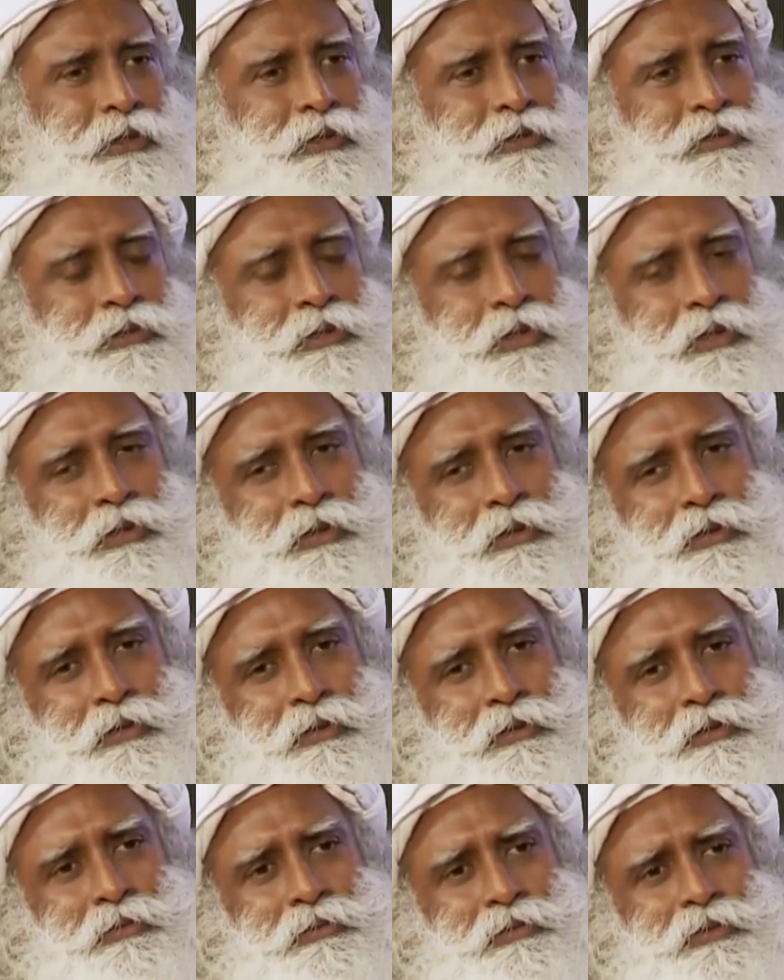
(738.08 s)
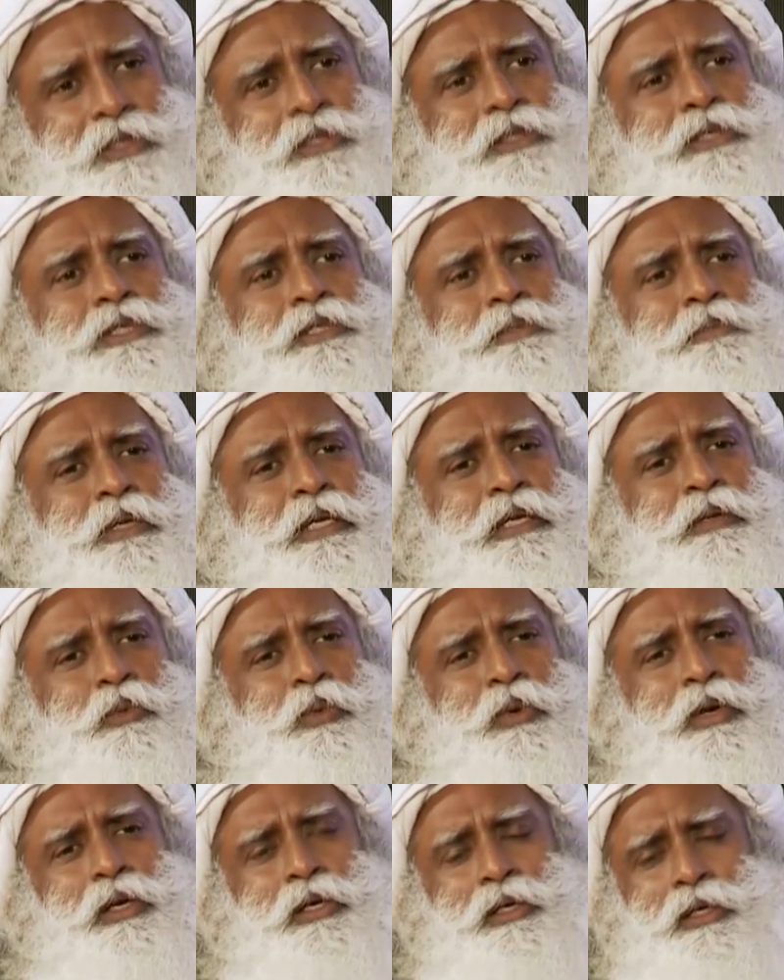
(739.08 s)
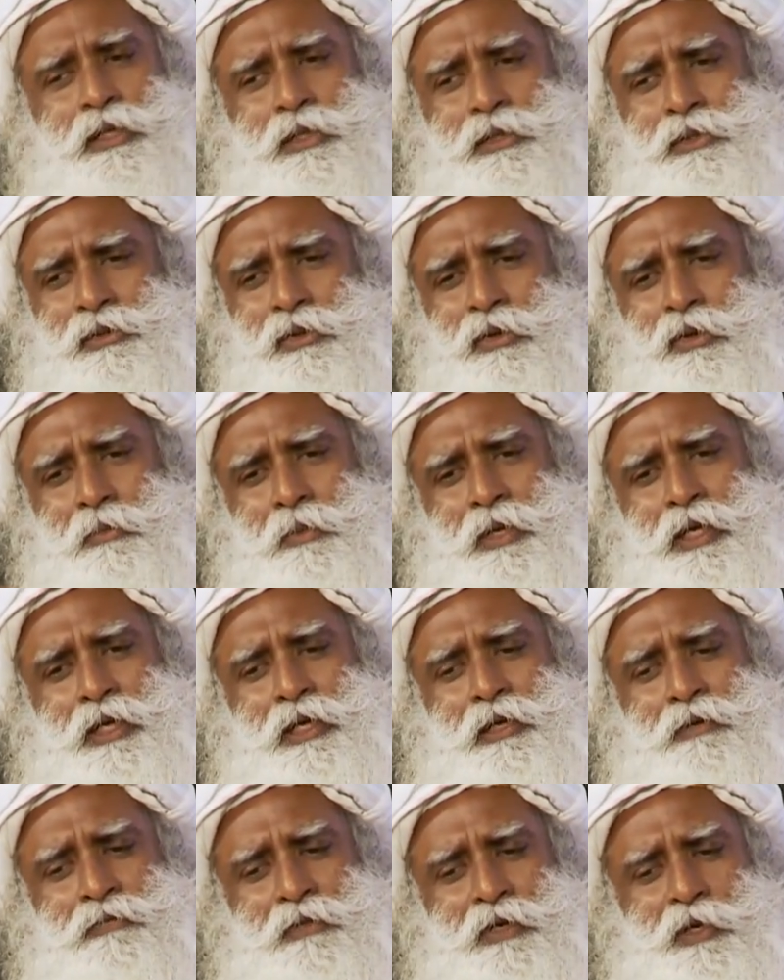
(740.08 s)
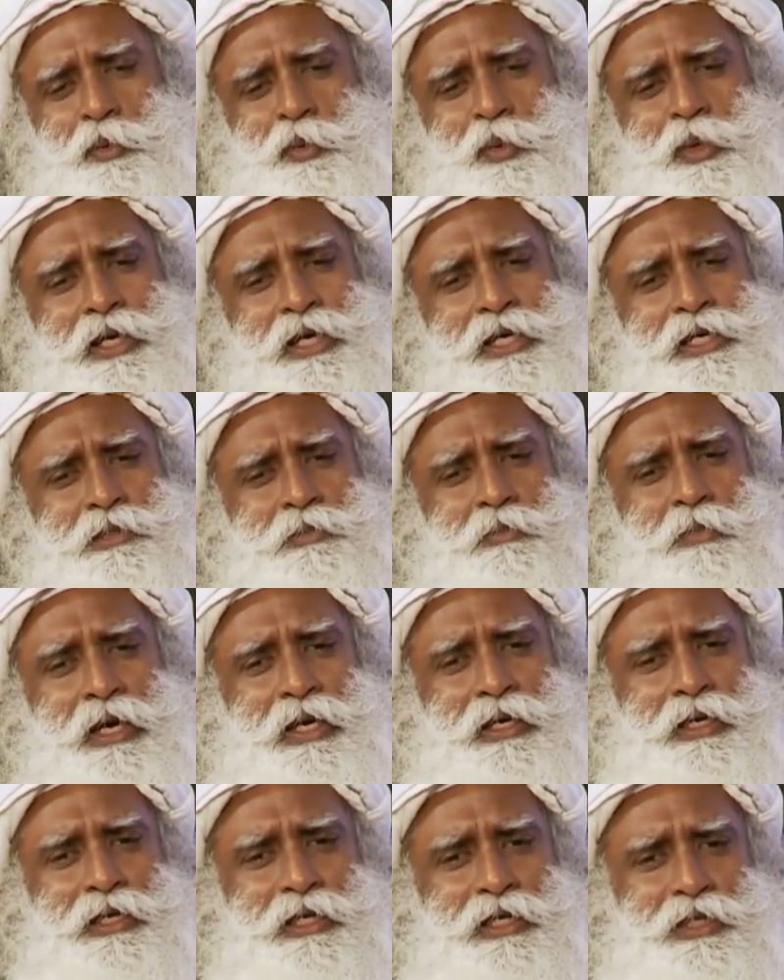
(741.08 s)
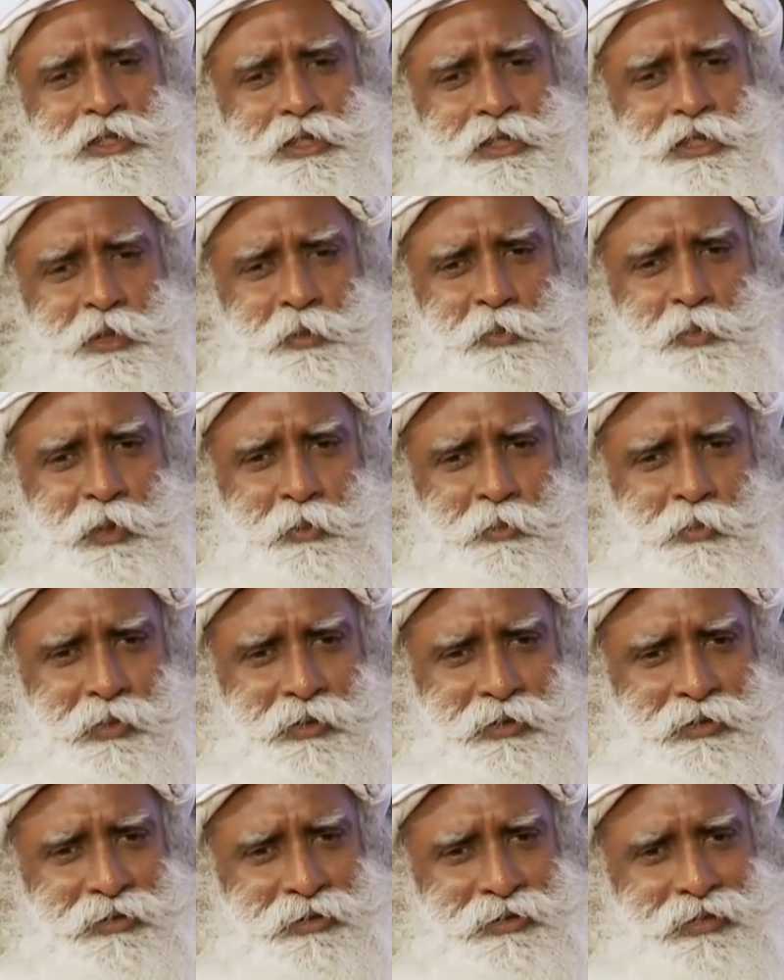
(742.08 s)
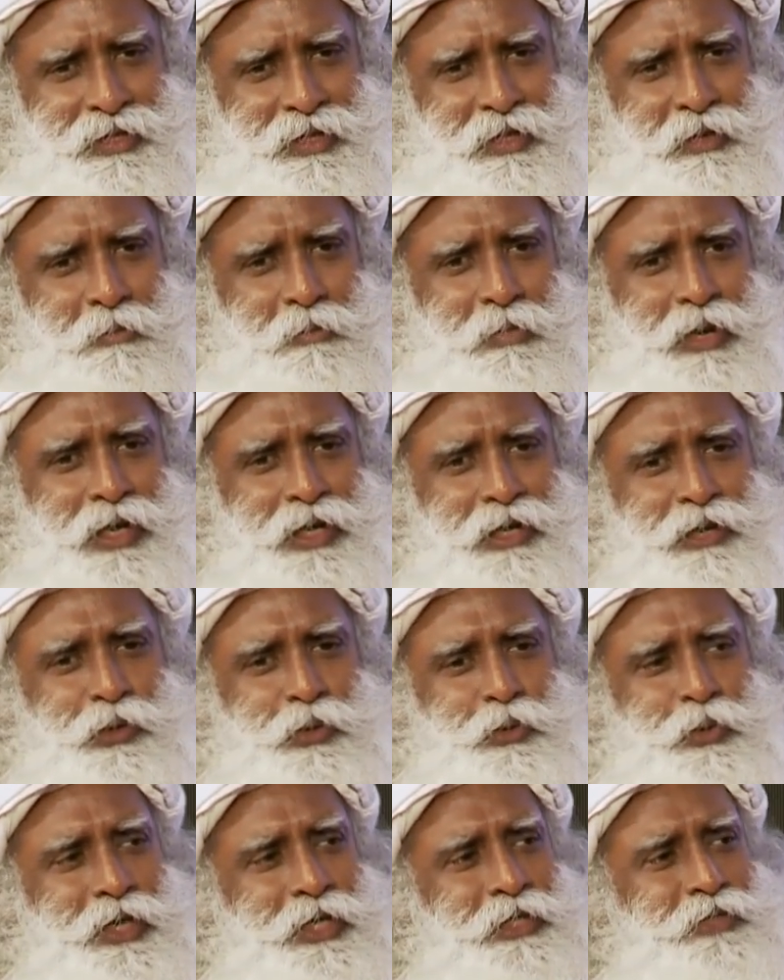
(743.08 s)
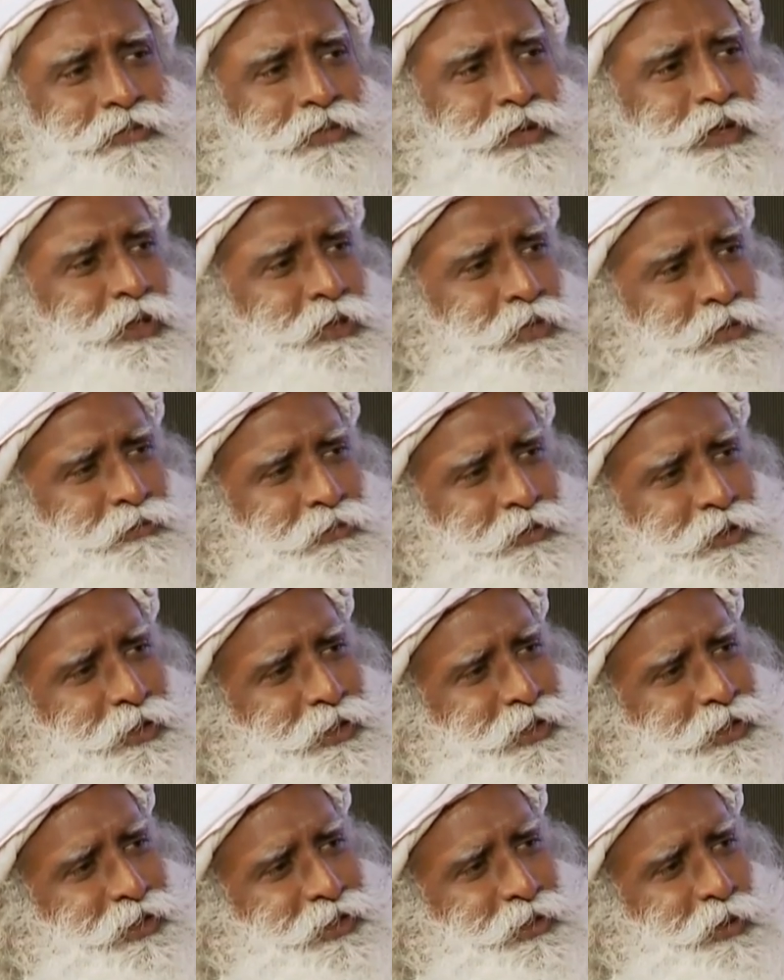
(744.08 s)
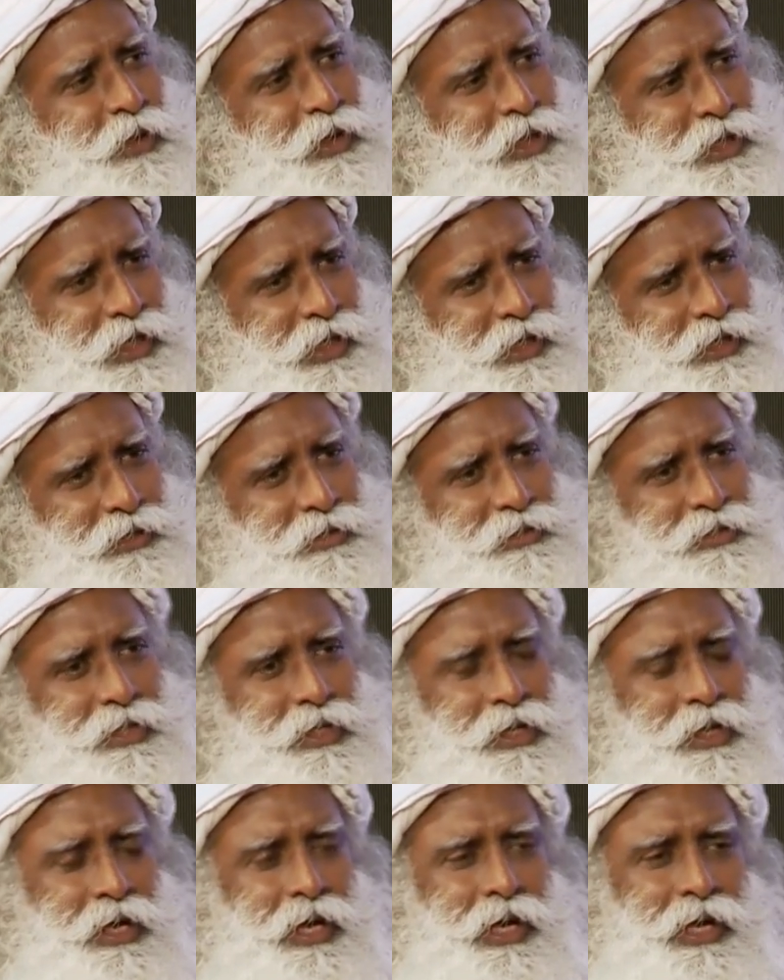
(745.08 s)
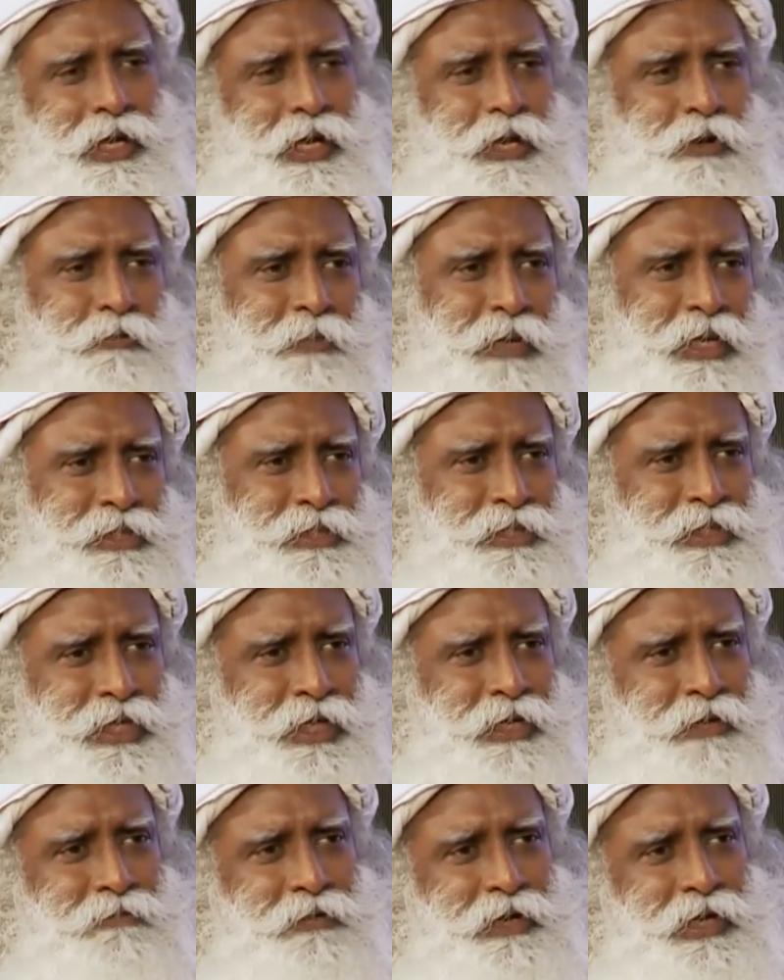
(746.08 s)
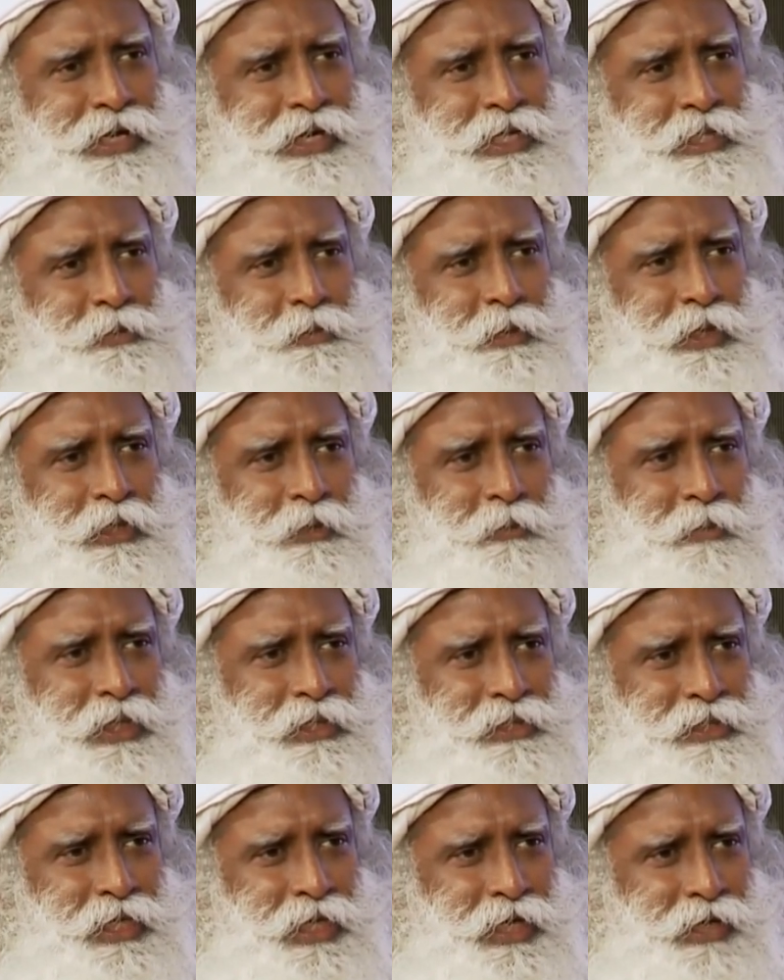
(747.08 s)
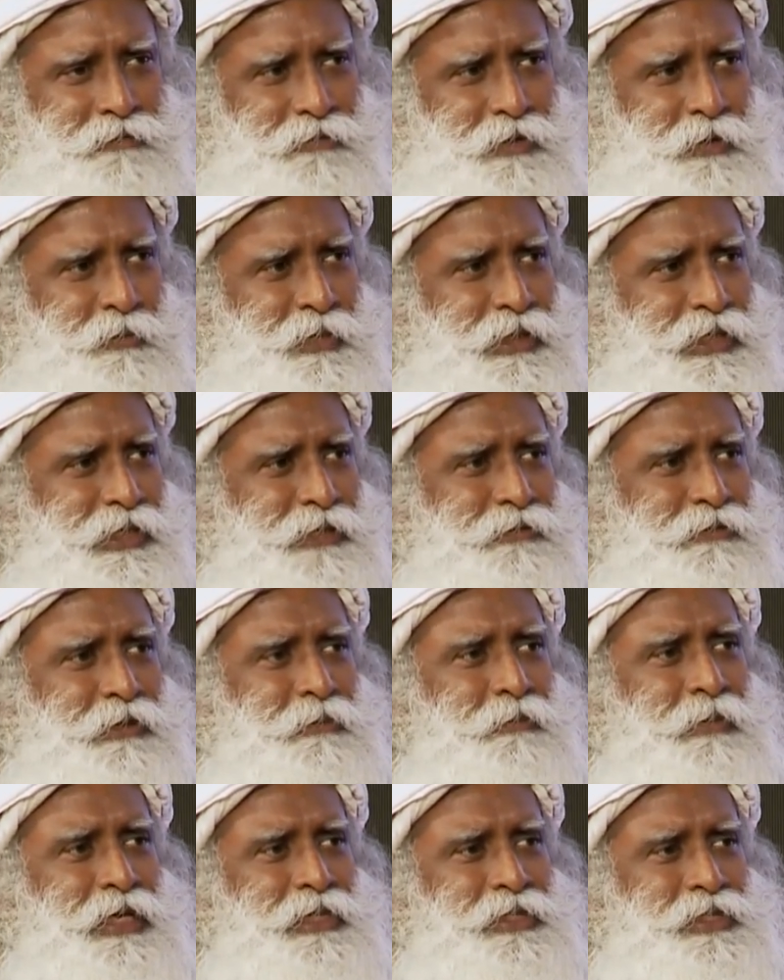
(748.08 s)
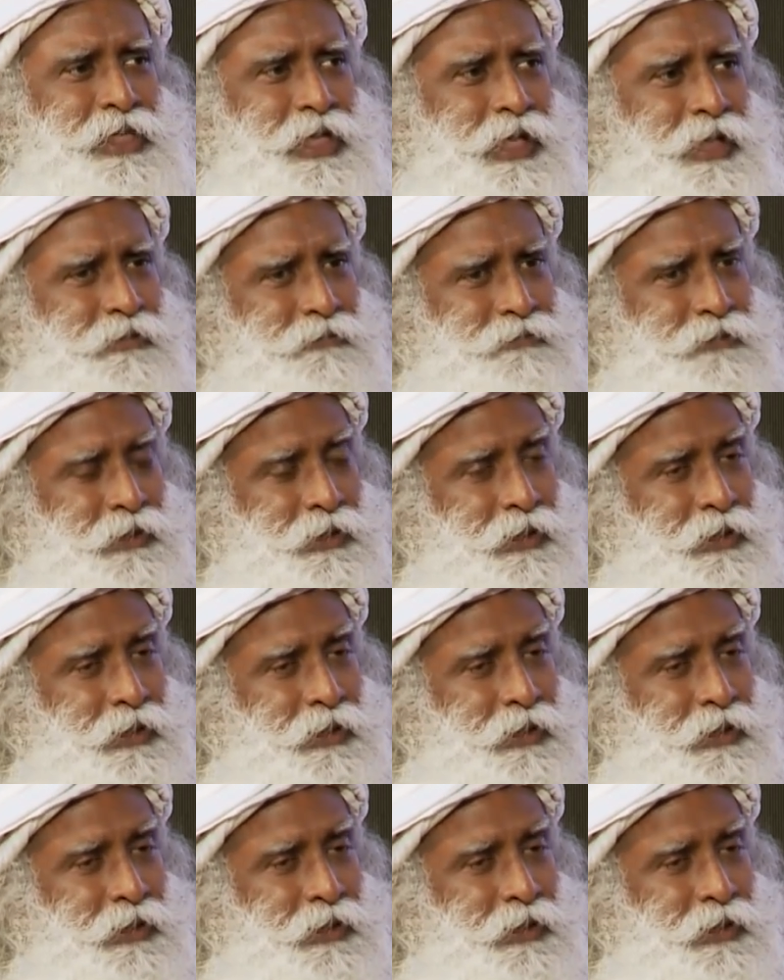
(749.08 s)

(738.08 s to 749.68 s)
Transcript: So, this has been worked in so many different ways by religious people, by new age philosophers, all kinds. I love myself, I respect myself, I believe in myself,